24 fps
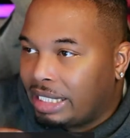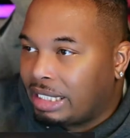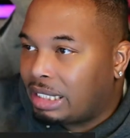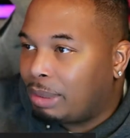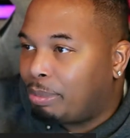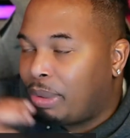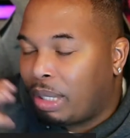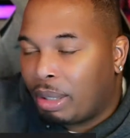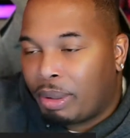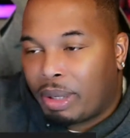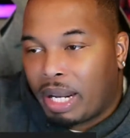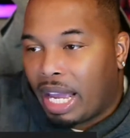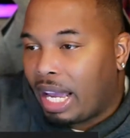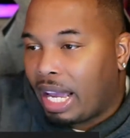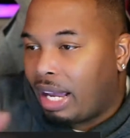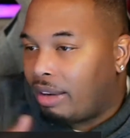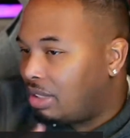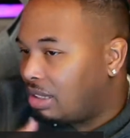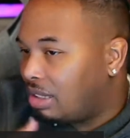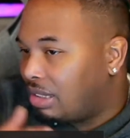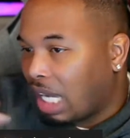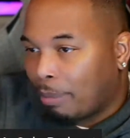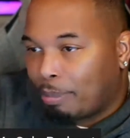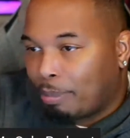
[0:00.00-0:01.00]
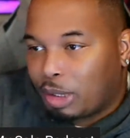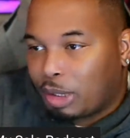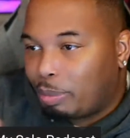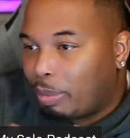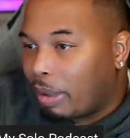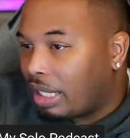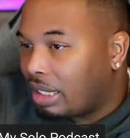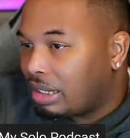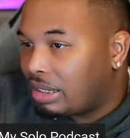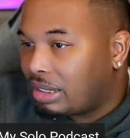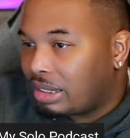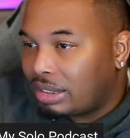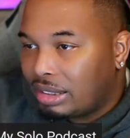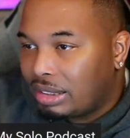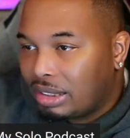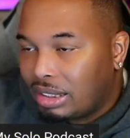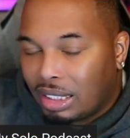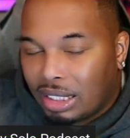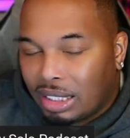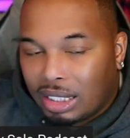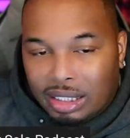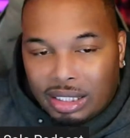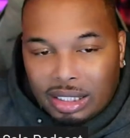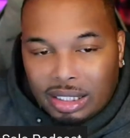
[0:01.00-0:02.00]
to be able to have this type of space,
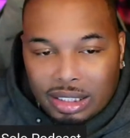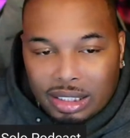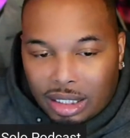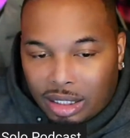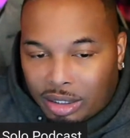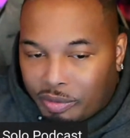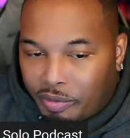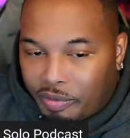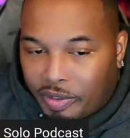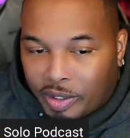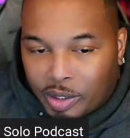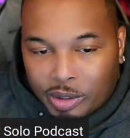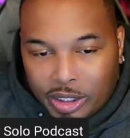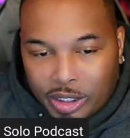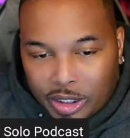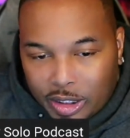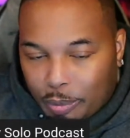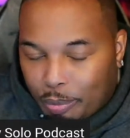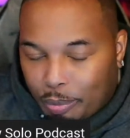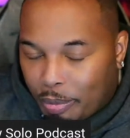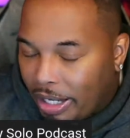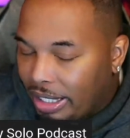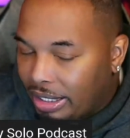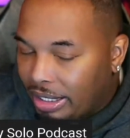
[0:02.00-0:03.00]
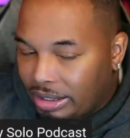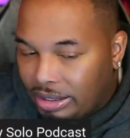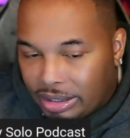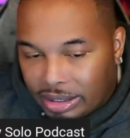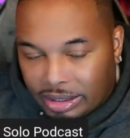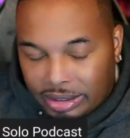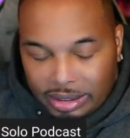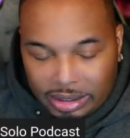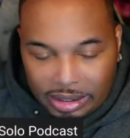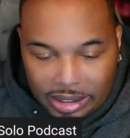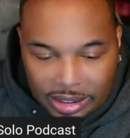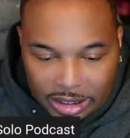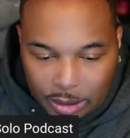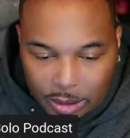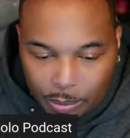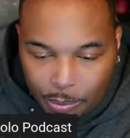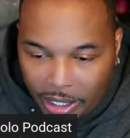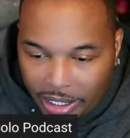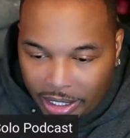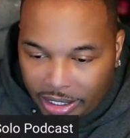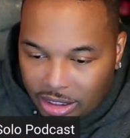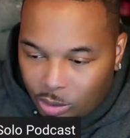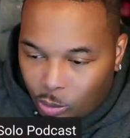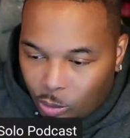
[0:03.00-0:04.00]
this unfiltered space, this
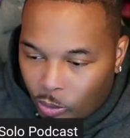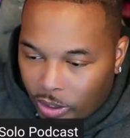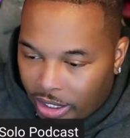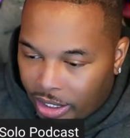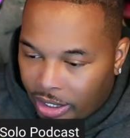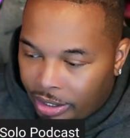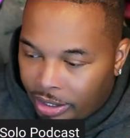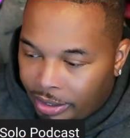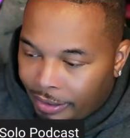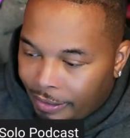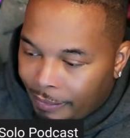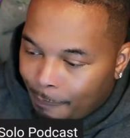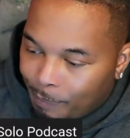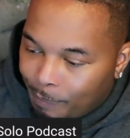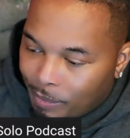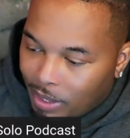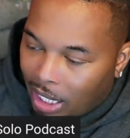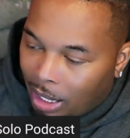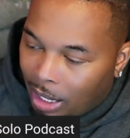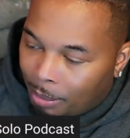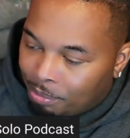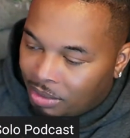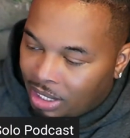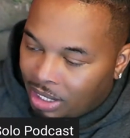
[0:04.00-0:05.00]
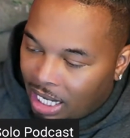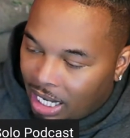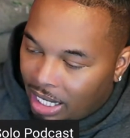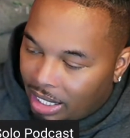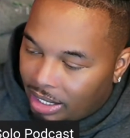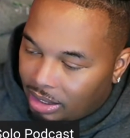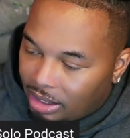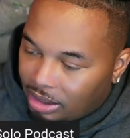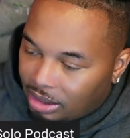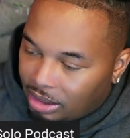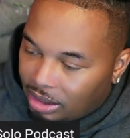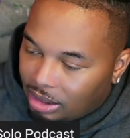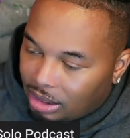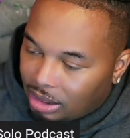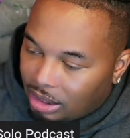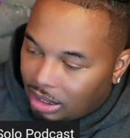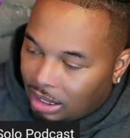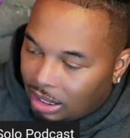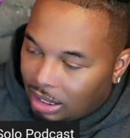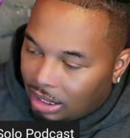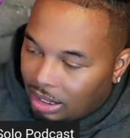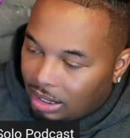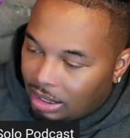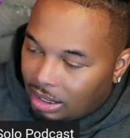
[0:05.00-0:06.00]
space where I'm not
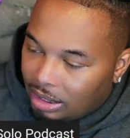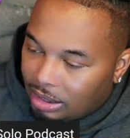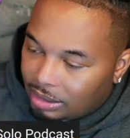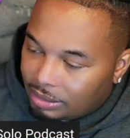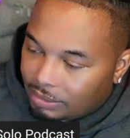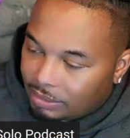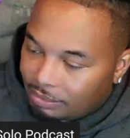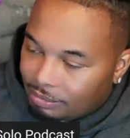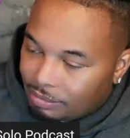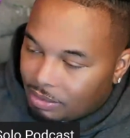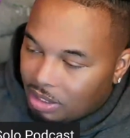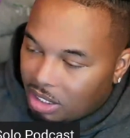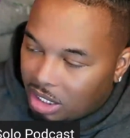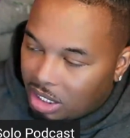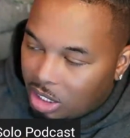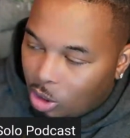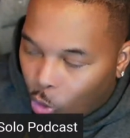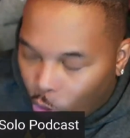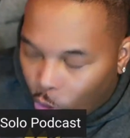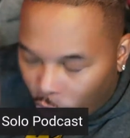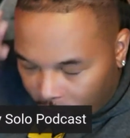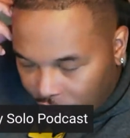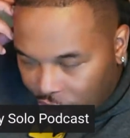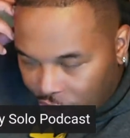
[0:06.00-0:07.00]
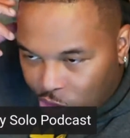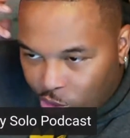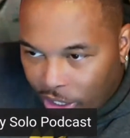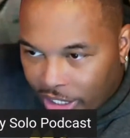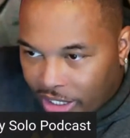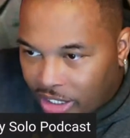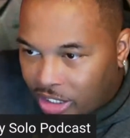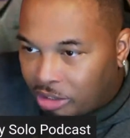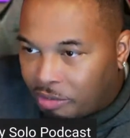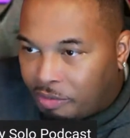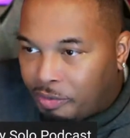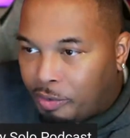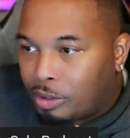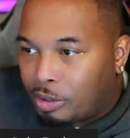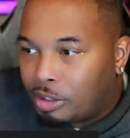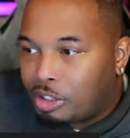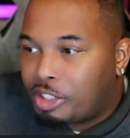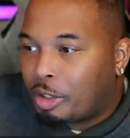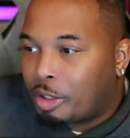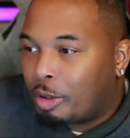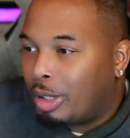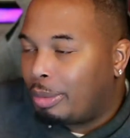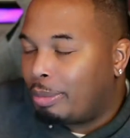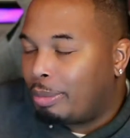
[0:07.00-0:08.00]
orchestrating the full
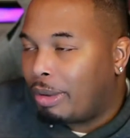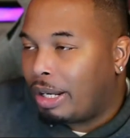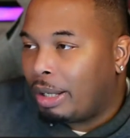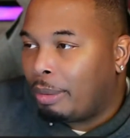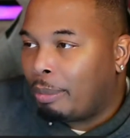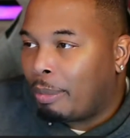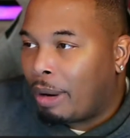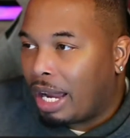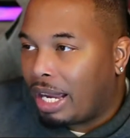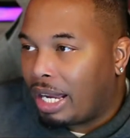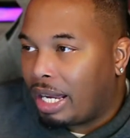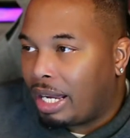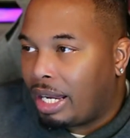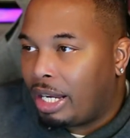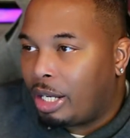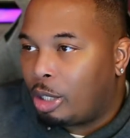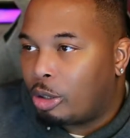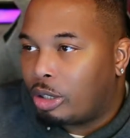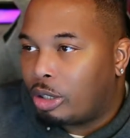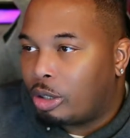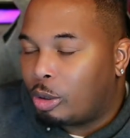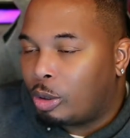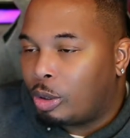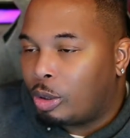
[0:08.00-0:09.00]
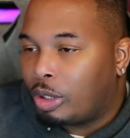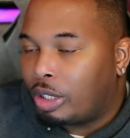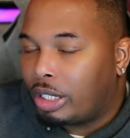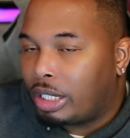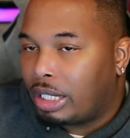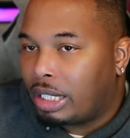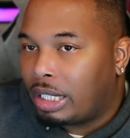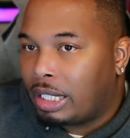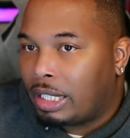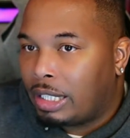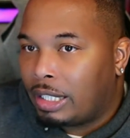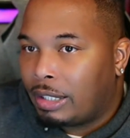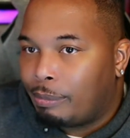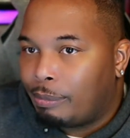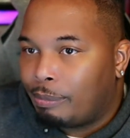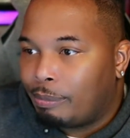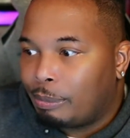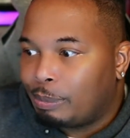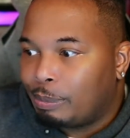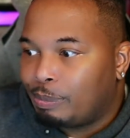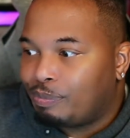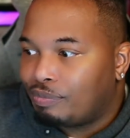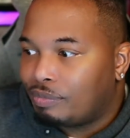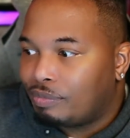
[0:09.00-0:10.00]
show in my head or
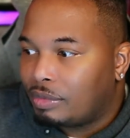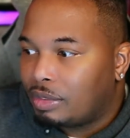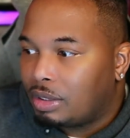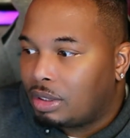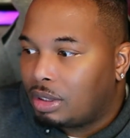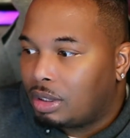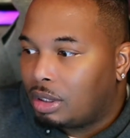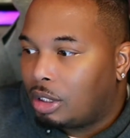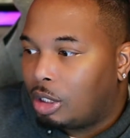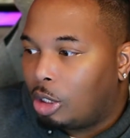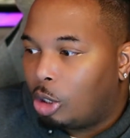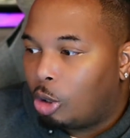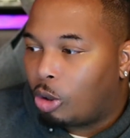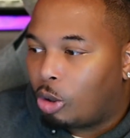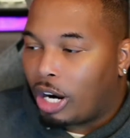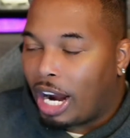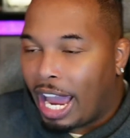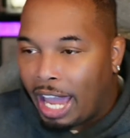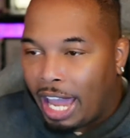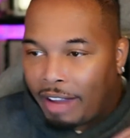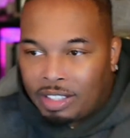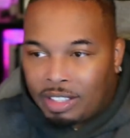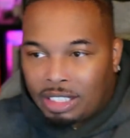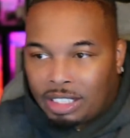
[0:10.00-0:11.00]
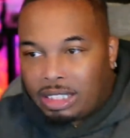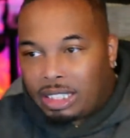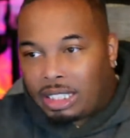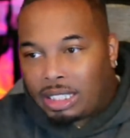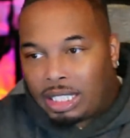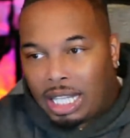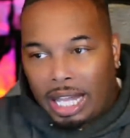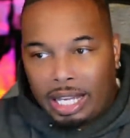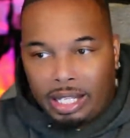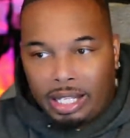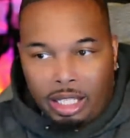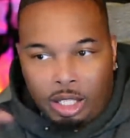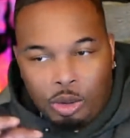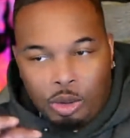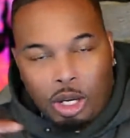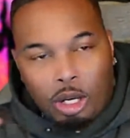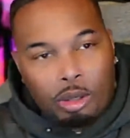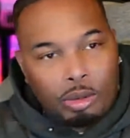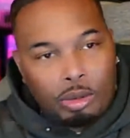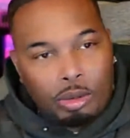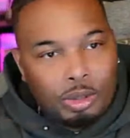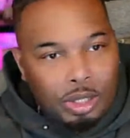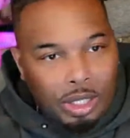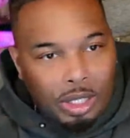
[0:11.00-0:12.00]
having to, like, you
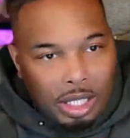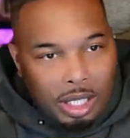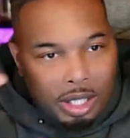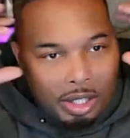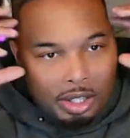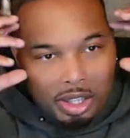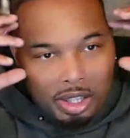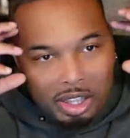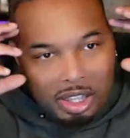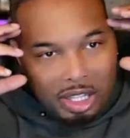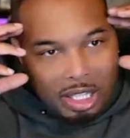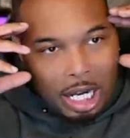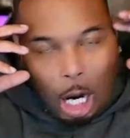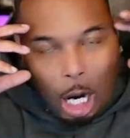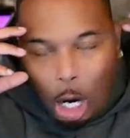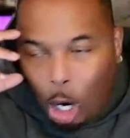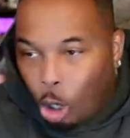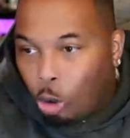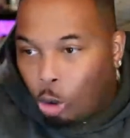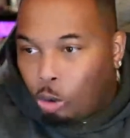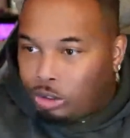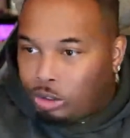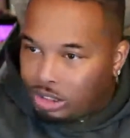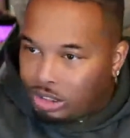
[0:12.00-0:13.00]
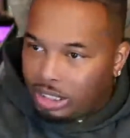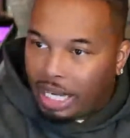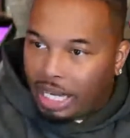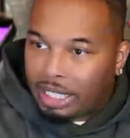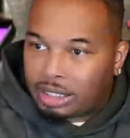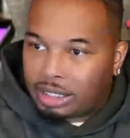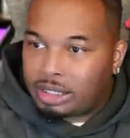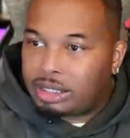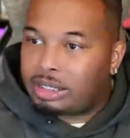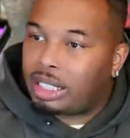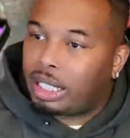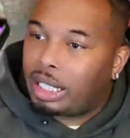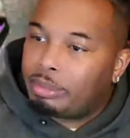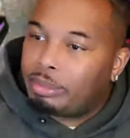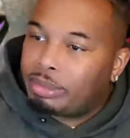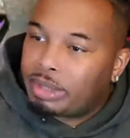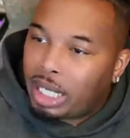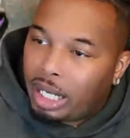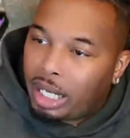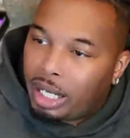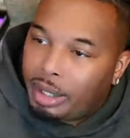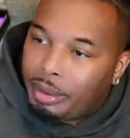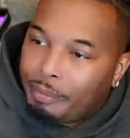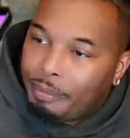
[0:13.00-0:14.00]
know, host at the same
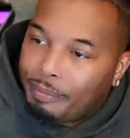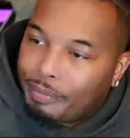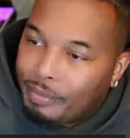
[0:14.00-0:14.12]
time.